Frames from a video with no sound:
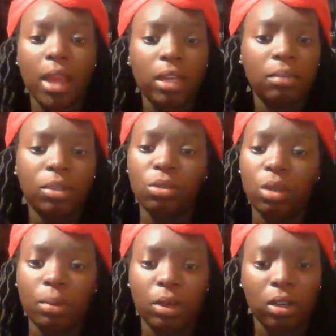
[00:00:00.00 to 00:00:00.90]
I could be doing
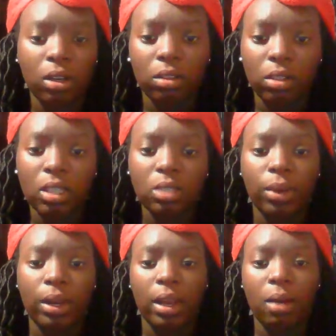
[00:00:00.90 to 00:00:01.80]
a million other things
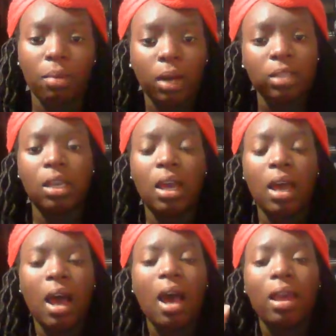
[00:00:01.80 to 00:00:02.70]
right now, but
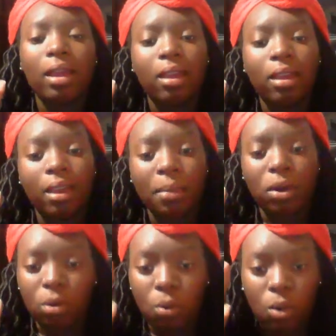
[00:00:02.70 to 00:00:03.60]
I am
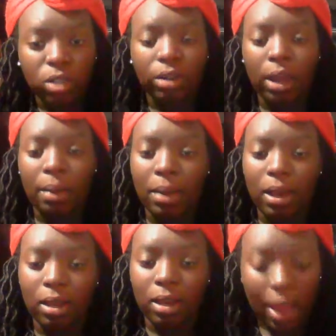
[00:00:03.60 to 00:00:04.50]
on a one-track
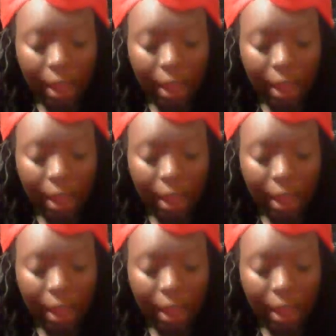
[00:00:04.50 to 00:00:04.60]
mind.